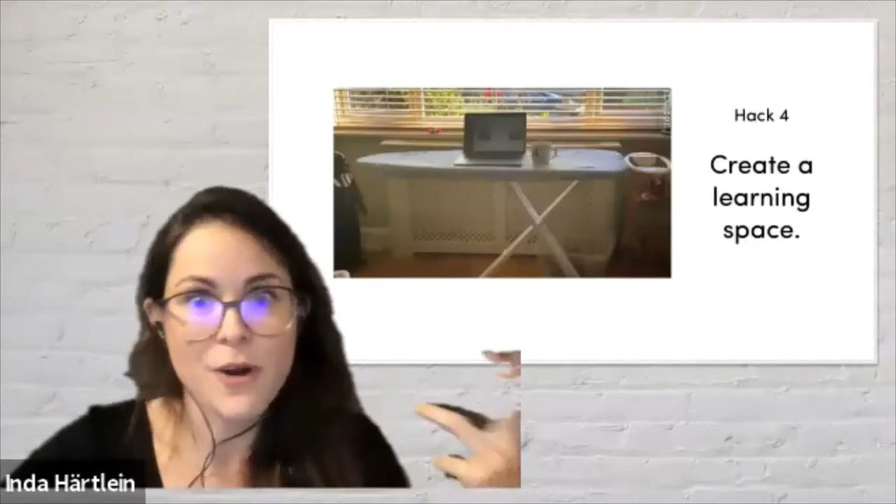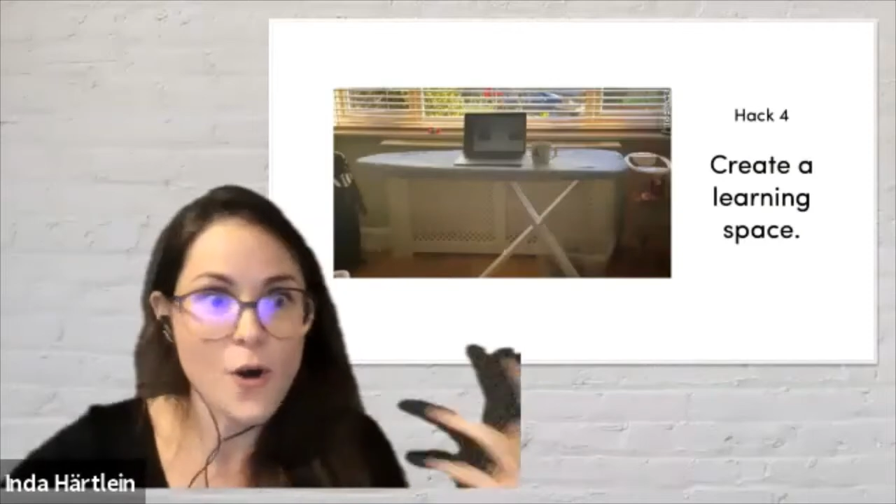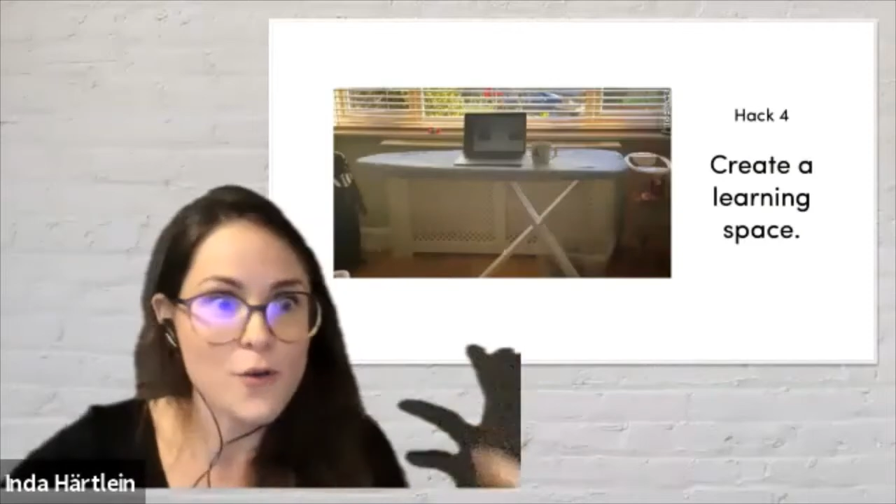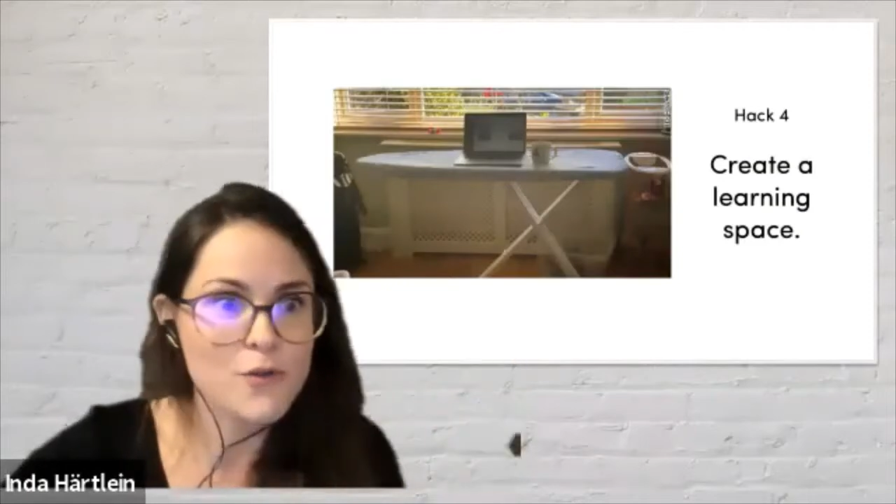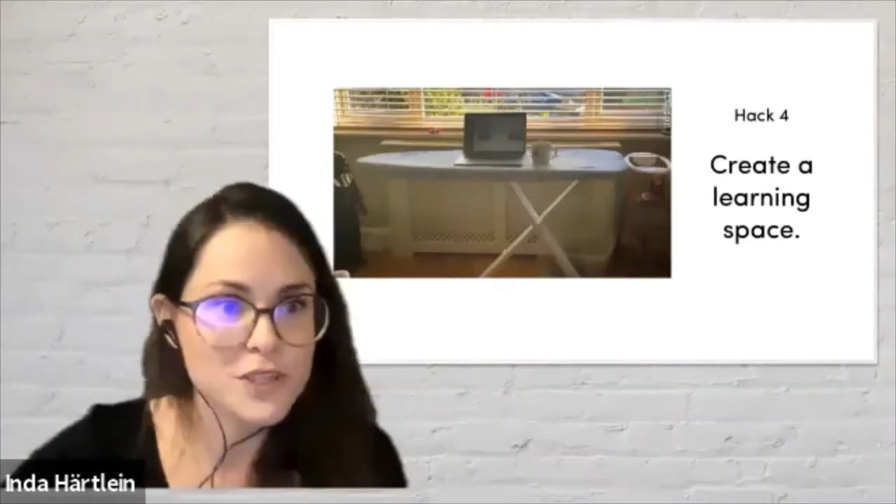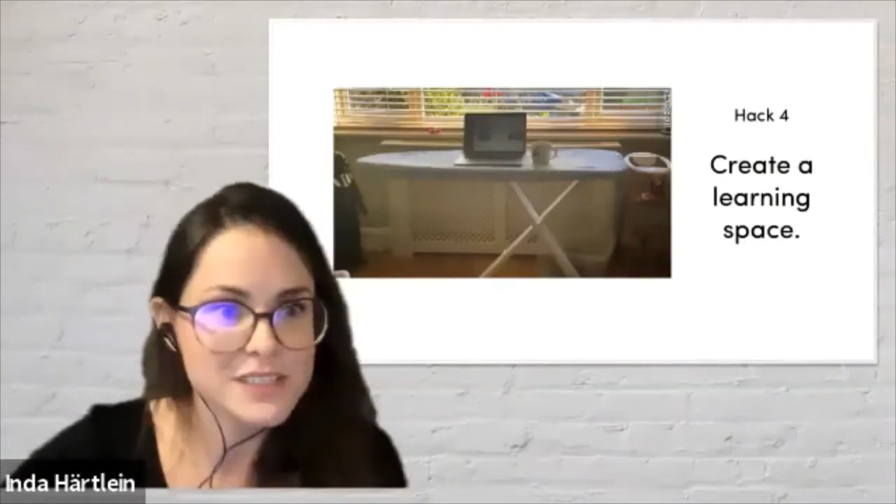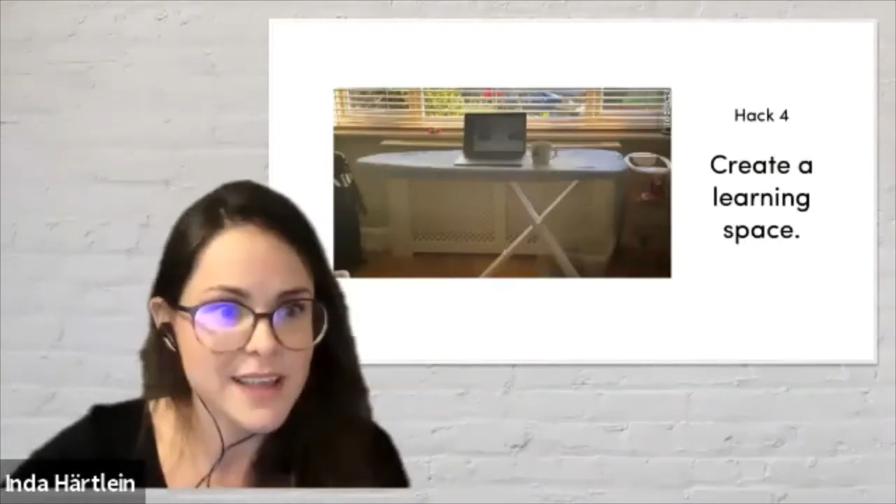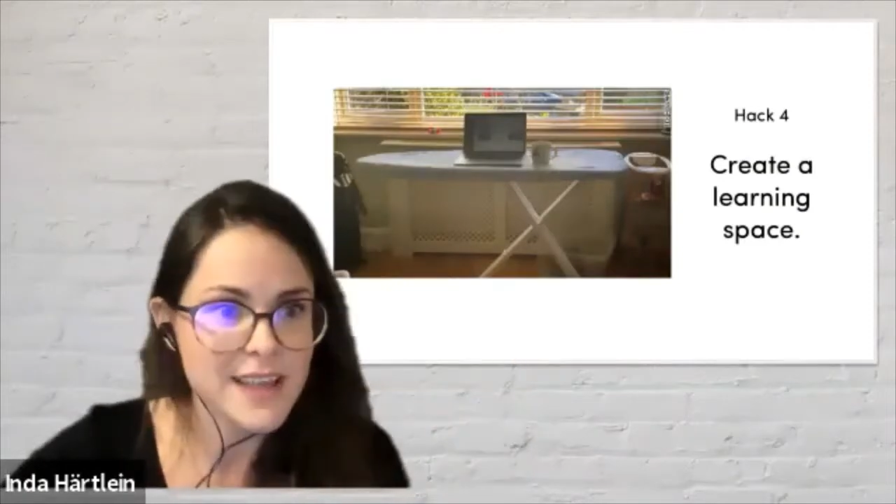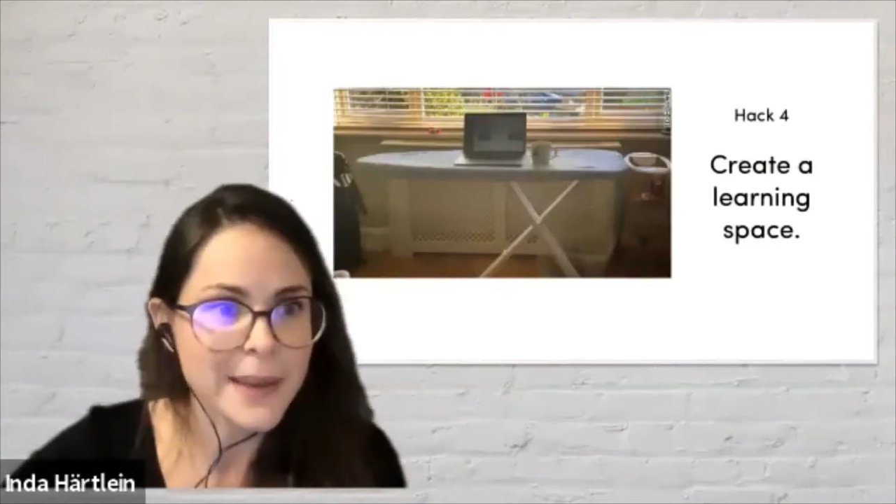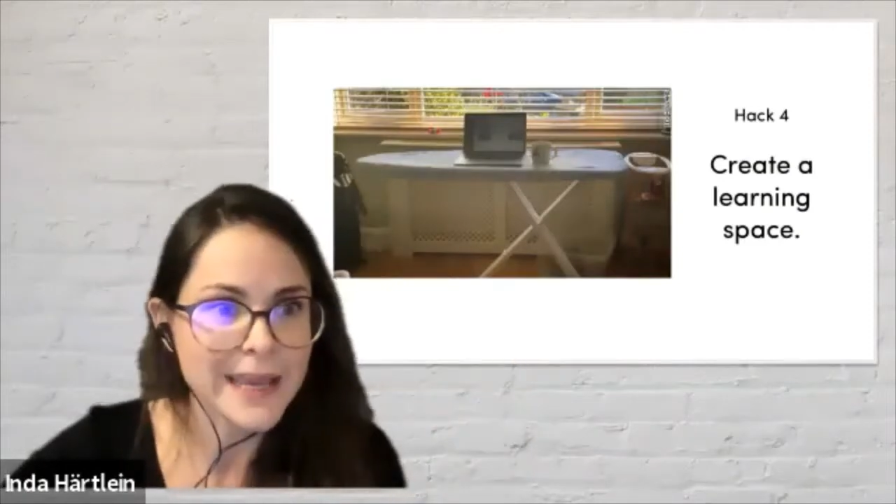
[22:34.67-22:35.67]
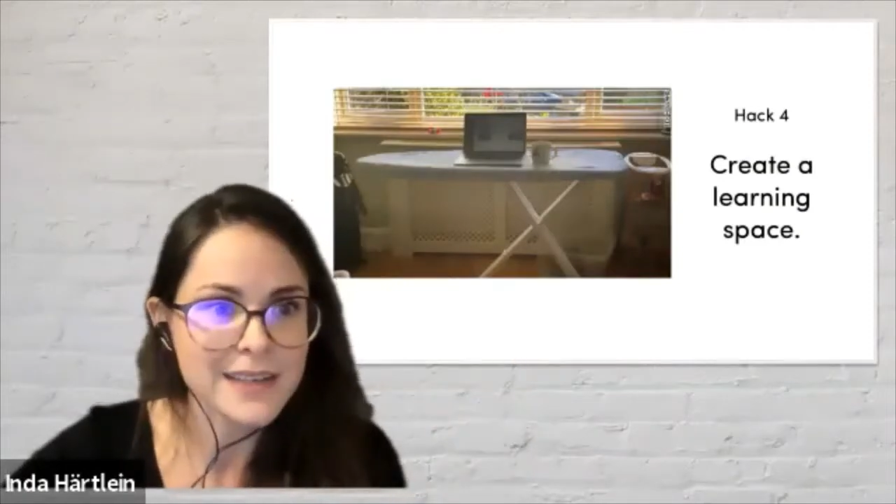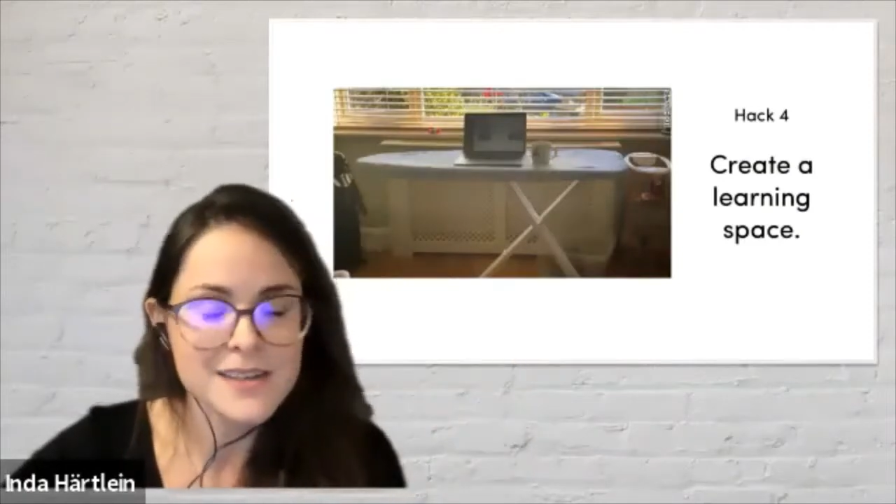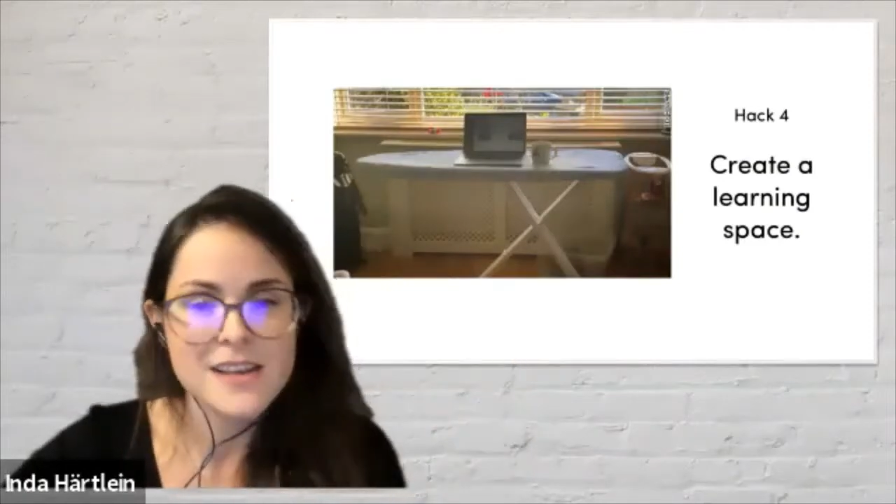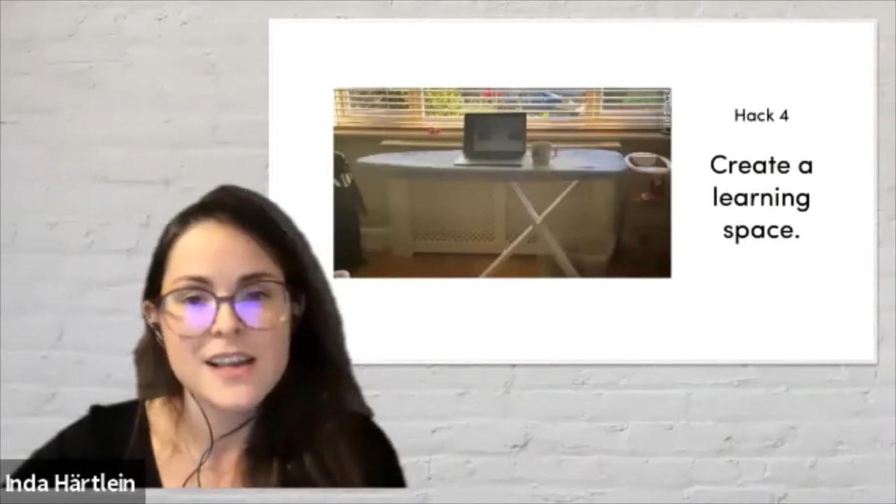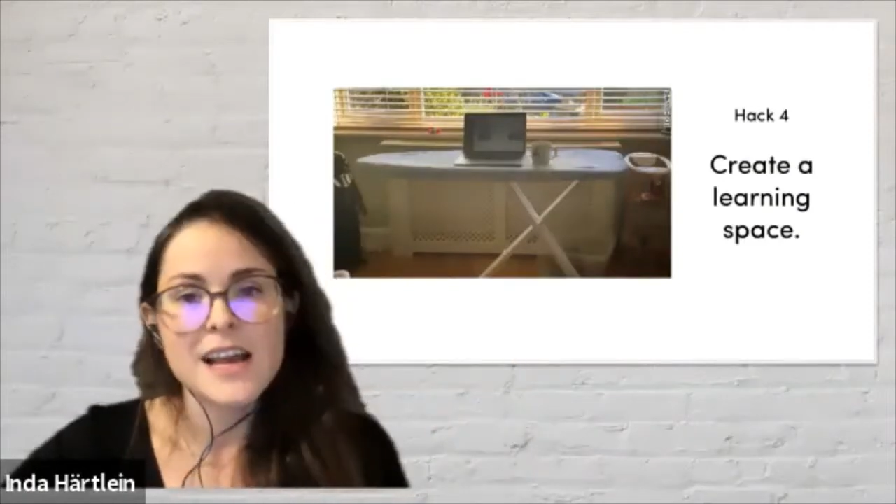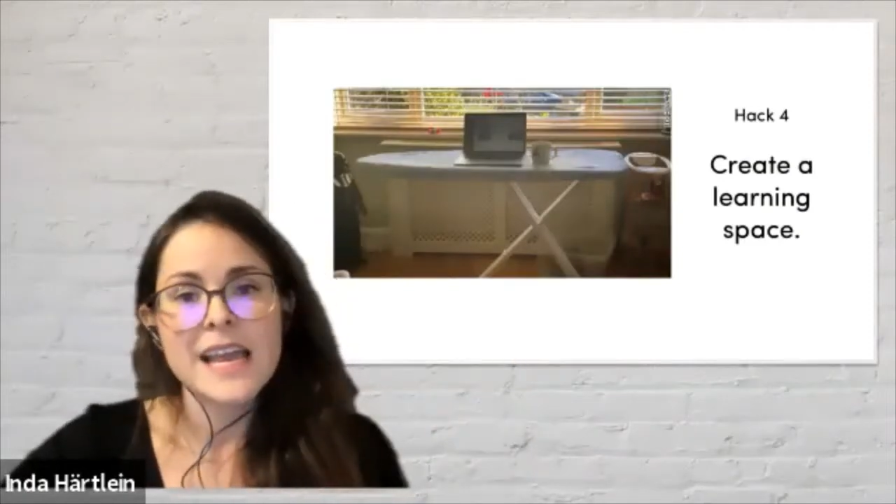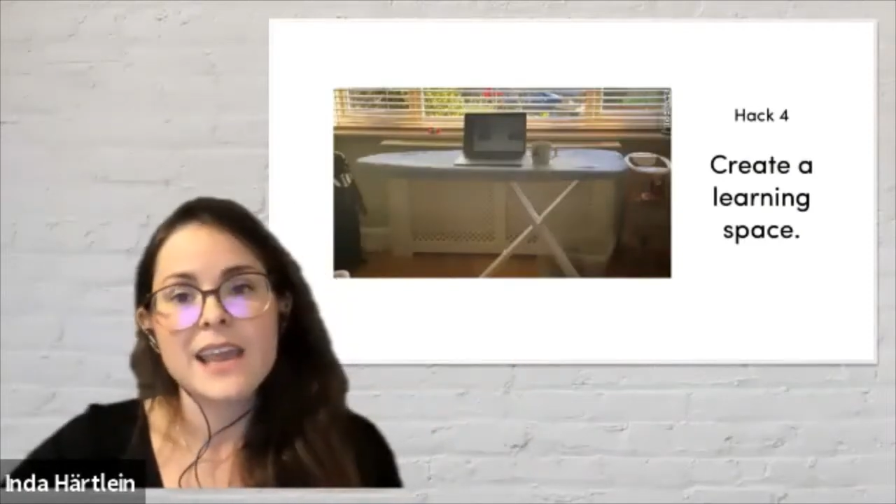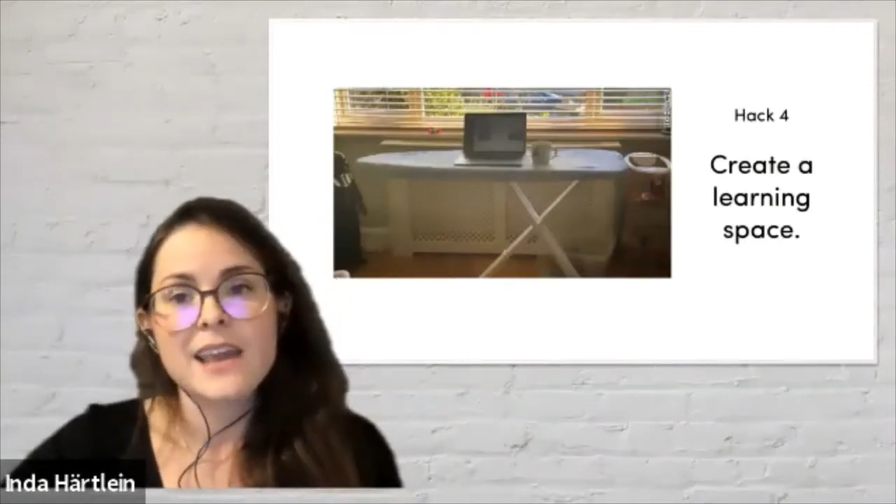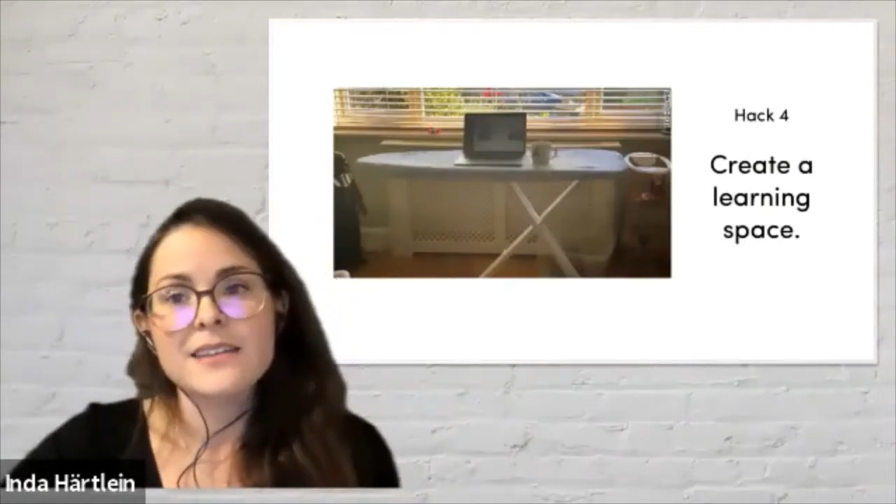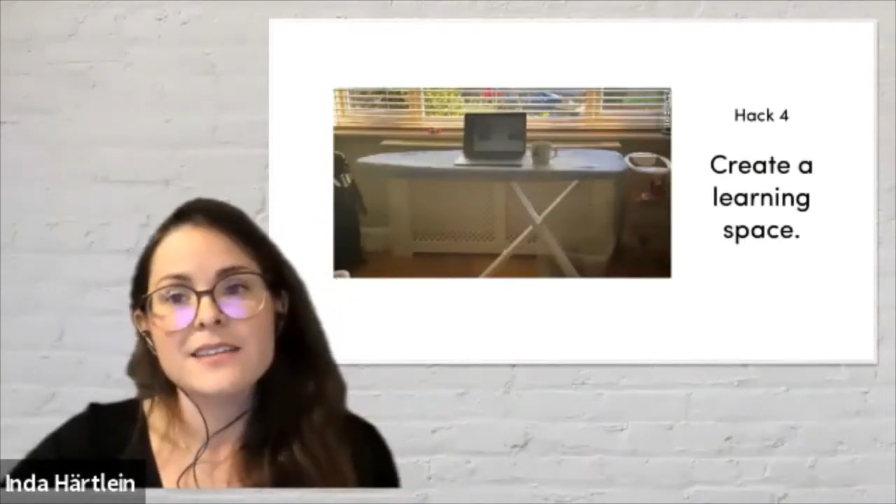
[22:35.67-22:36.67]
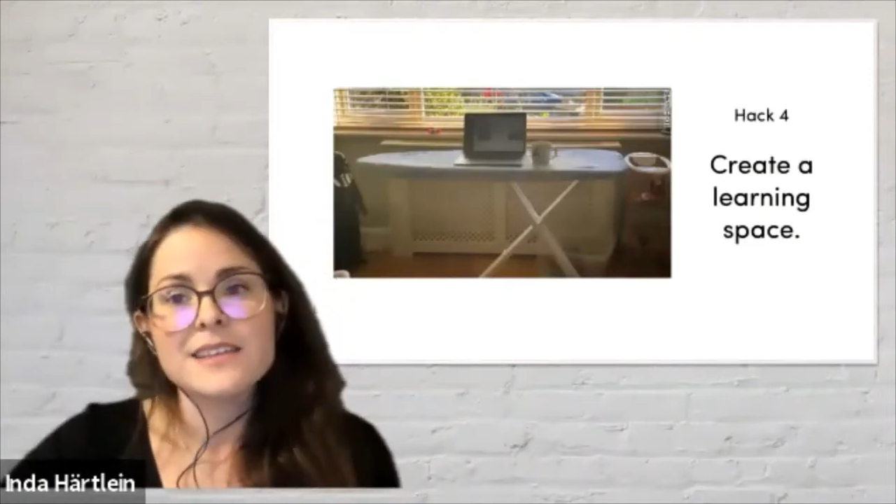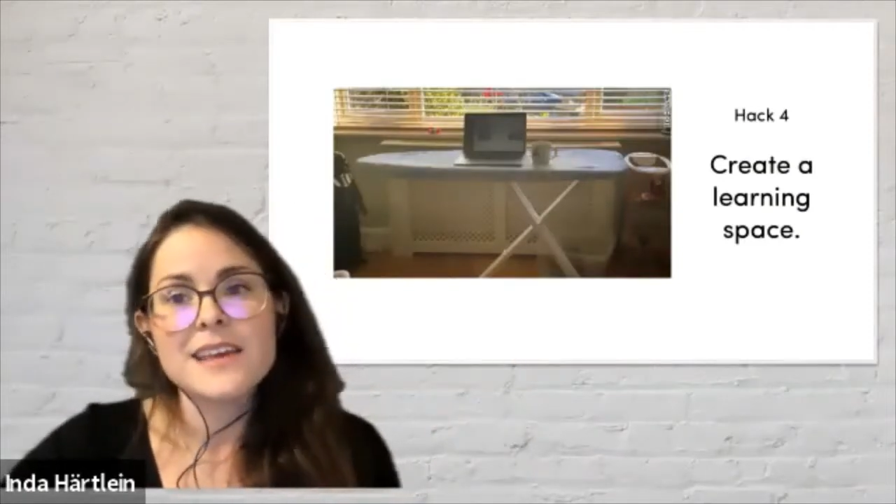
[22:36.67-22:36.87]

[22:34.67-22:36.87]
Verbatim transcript: oh, food is coming and